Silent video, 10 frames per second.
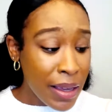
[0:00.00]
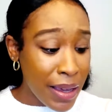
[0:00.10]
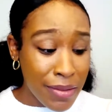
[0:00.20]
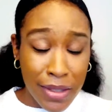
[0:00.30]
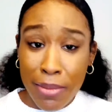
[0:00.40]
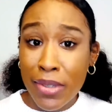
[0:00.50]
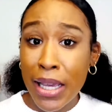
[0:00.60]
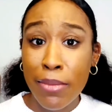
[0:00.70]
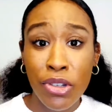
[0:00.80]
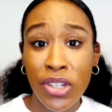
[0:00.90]
and
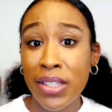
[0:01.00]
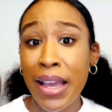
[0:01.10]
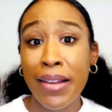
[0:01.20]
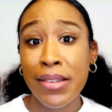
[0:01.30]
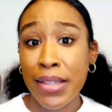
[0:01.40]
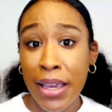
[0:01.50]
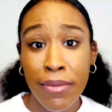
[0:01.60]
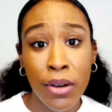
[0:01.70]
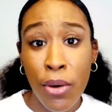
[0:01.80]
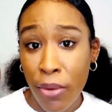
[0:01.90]
sometimes you just gotta save
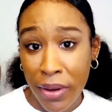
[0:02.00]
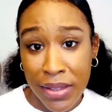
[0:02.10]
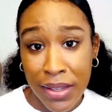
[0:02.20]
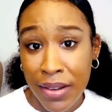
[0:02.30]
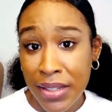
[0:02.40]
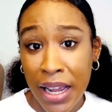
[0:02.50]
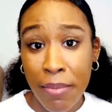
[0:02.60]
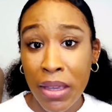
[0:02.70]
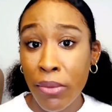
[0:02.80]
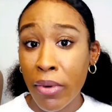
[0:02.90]
your coins. It does not
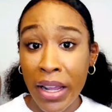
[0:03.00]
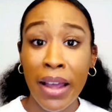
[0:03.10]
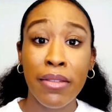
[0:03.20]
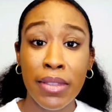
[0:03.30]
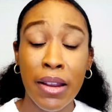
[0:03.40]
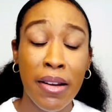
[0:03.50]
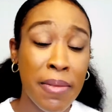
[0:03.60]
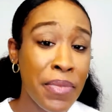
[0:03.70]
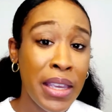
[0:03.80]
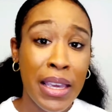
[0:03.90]
mean running out
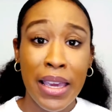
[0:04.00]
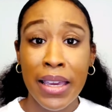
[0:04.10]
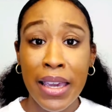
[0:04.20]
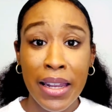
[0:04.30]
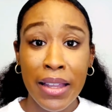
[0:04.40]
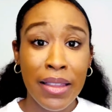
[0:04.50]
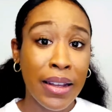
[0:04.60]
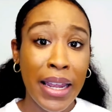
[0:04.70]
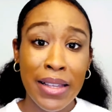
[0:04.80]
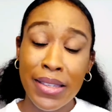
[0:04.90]
there and getting the
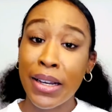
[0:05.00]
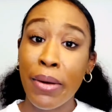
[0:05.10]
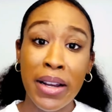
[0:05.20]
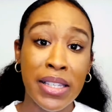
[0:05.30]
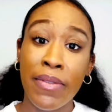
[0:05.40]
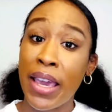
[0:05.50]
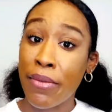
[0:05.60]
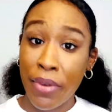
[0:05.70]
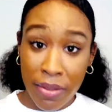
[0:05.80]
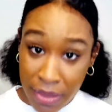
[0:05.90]
latest and greatest of
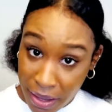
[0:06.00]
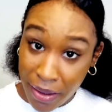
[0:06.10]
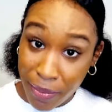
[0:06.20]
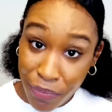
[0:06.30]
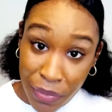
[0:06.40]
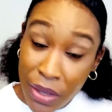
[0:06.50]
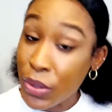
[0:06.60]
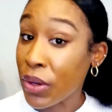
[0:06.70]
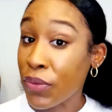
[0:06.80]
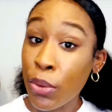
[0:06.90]
everything.
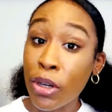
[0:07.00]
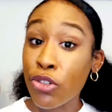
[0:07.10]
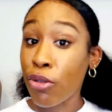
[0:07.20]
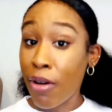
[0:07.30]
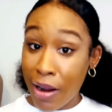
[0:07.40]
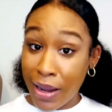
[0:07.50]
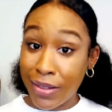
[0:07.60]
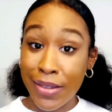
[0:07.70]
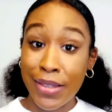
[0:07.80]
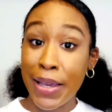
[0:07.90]
So if you are trying
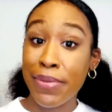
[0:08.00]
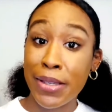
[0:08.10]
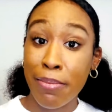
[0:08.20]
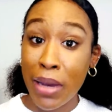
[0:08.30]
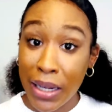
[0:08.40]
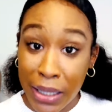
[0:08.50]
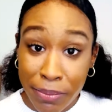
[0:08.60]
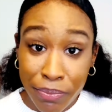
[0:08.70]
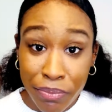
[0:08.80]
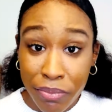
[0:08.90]
to save some
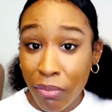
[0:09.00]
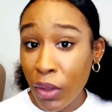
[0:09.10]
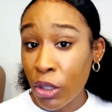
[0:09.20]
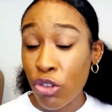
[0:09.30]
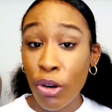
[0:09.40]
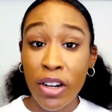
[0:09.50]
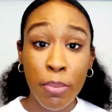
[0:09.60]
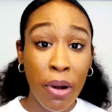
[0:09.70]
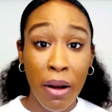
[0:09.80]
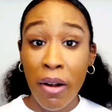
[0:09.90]
money, you're trying to
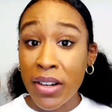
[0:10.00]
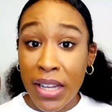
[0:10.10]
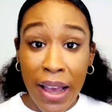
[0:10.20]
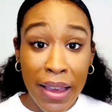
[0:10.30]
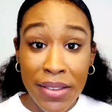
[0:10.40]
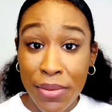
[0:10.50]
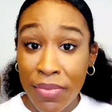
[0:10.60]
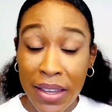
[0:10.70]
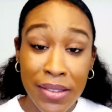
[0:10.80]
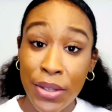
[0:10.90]
prioritize some
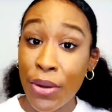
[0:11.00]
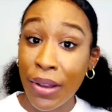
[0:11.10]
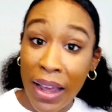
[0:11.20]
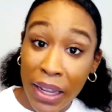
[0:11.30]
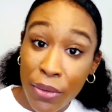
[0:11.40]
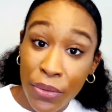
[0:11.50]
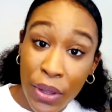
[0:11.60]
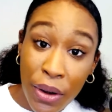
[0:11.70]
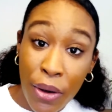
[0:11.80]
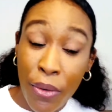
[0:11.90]
things in your life,
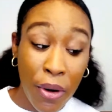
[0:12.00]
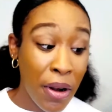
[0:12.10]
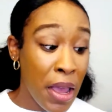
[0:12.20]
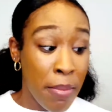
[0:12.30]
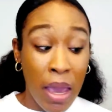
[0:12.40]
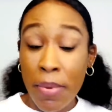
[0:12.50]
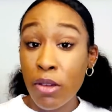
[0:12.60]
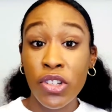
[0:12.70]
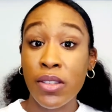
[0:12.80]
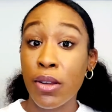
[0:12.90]
you know, or maybe
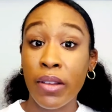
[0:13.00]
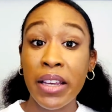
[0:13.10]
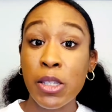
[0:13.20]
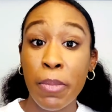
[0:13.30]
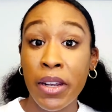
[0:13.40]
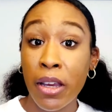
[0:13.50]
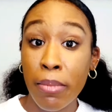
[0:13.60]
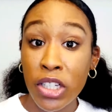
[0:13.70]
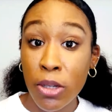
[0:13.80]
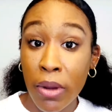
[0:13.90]
you just don't like spending a
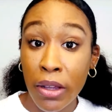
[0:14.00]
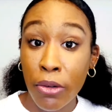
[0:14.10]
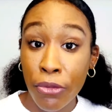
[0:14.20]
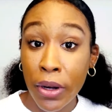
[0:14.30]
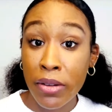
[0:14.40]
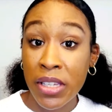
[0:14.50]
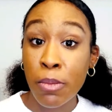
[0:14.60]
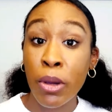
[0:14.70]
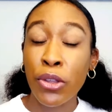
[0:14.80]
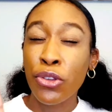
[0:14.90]
bunch of money on fragrances,
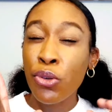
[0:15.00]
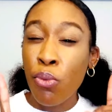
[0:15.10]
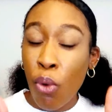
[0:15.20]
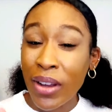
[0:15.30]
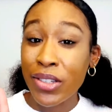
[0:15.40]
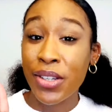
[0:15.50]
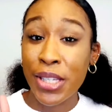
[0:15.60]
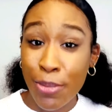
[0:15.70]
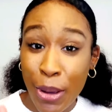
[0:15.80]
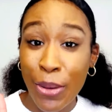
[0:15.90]
but you want to
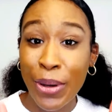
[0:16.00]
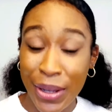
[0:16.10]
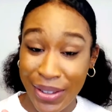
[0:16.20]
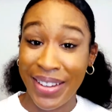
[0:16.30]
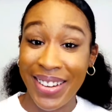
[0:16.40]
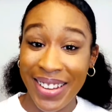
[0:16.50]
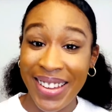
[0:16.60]
smell good.